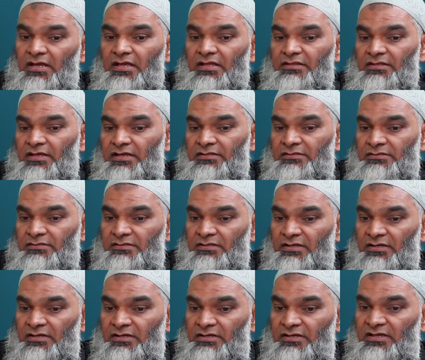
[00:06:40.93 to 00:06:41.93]

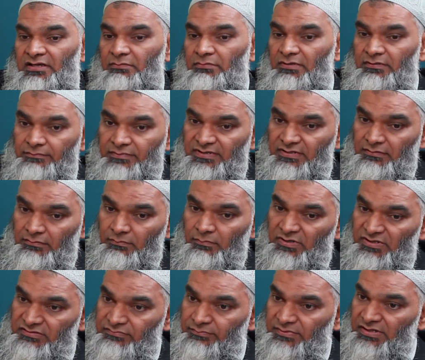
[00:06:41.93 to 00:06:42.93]
then he will be
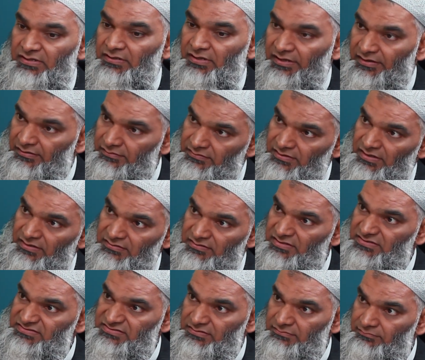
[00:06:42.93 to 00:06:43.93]
with me like
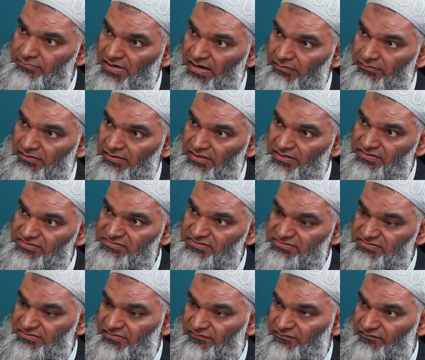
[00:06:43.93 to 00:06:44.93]
this in paradise, mm-hmm.
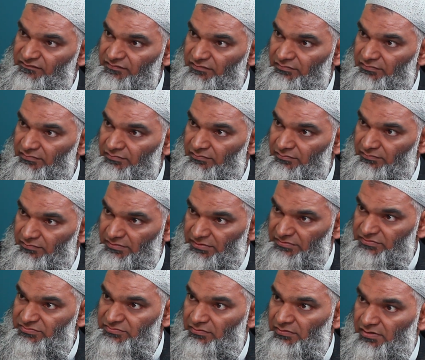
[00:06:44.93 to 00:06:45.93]
as if, you know, the
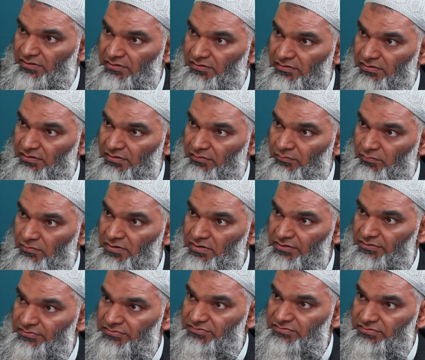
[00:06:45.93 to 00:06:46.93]
two are
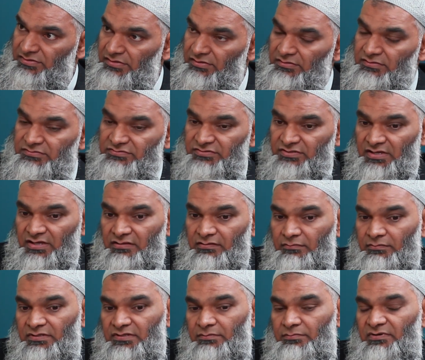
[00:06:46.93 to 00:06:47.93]
one, together
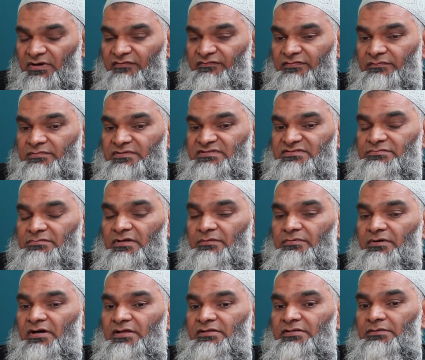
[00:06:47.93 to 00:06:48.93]
with the Prophet, peace be
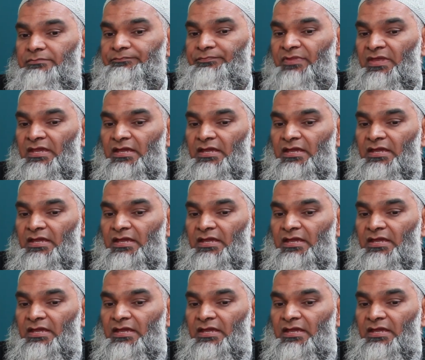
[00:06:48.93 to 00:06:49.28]
upon him.